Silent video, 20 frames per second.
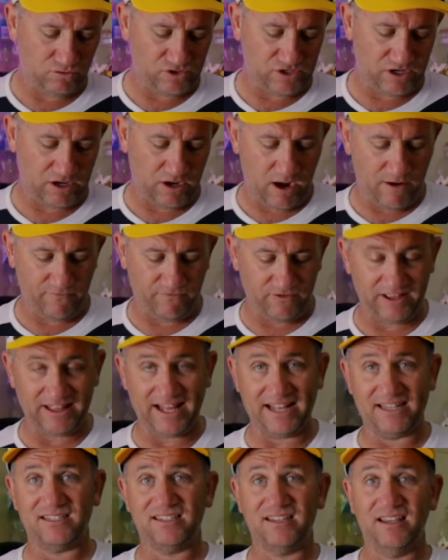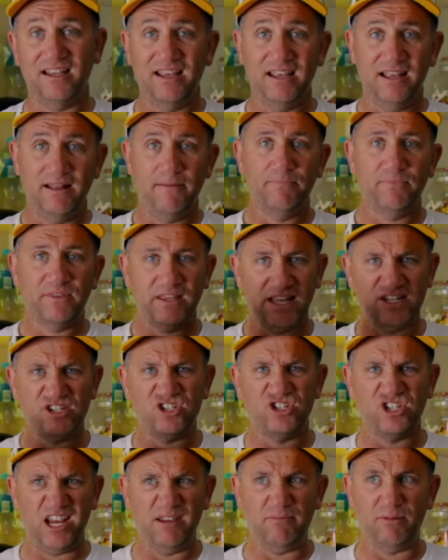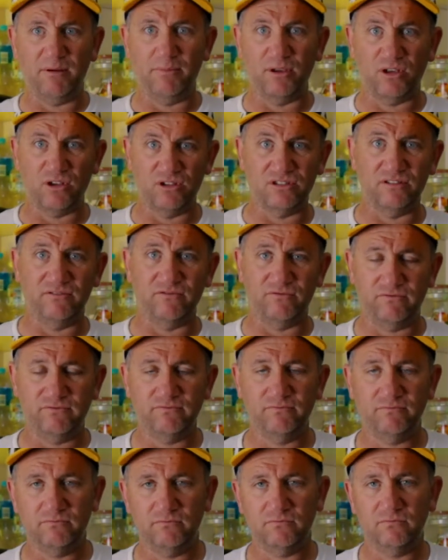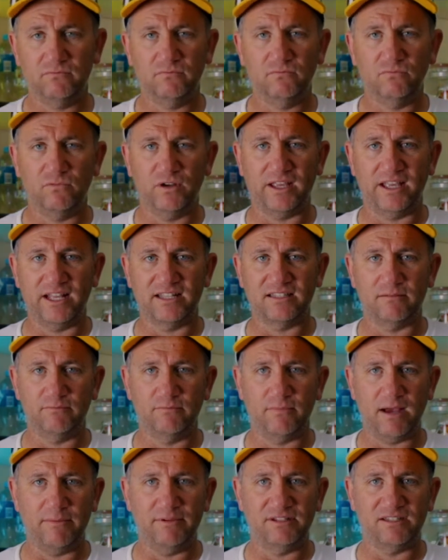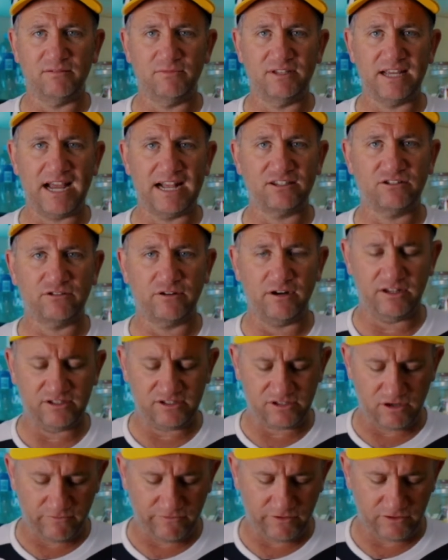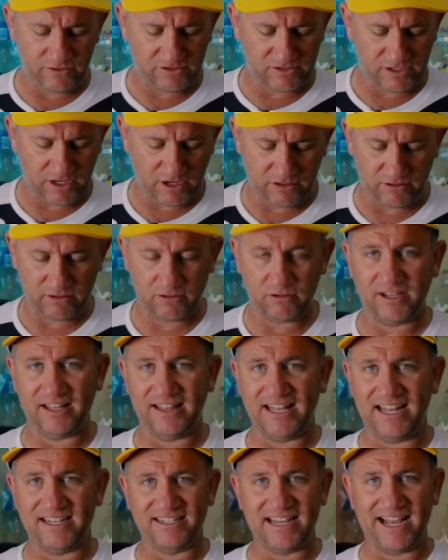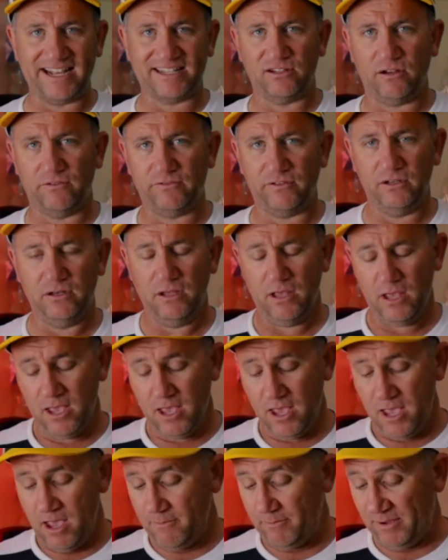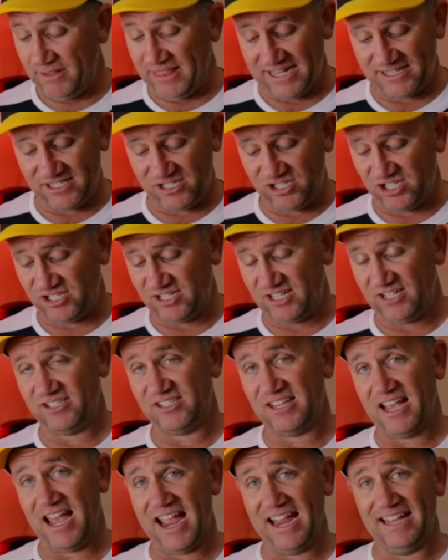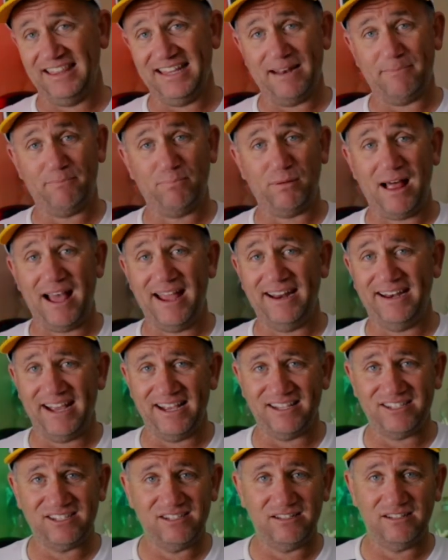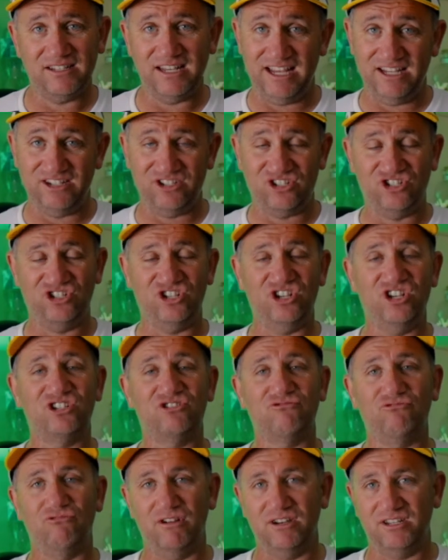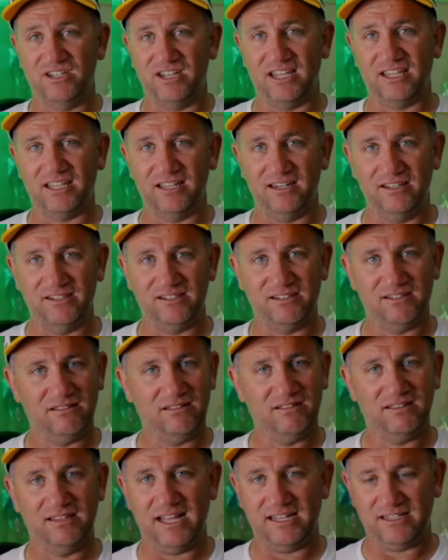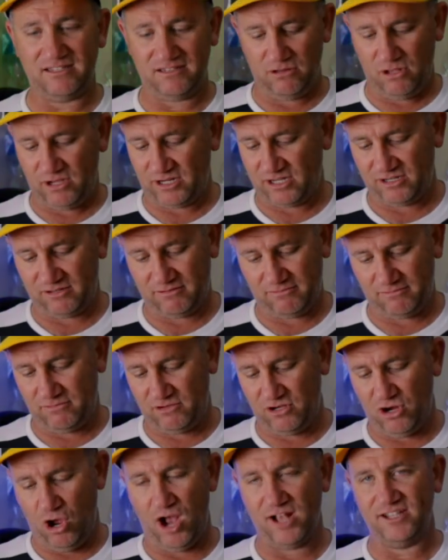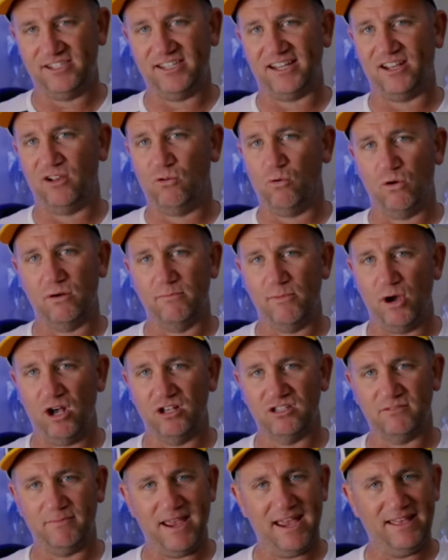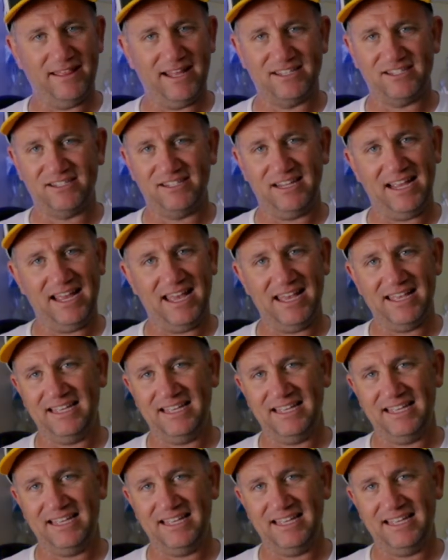So hopefully that's gets cheaper because we can get maybe some tax credits off it, so get that tax off it. But that's just insane. That Plaid S is just ridiculous. That's like 9-second quarter miles, man. That's it.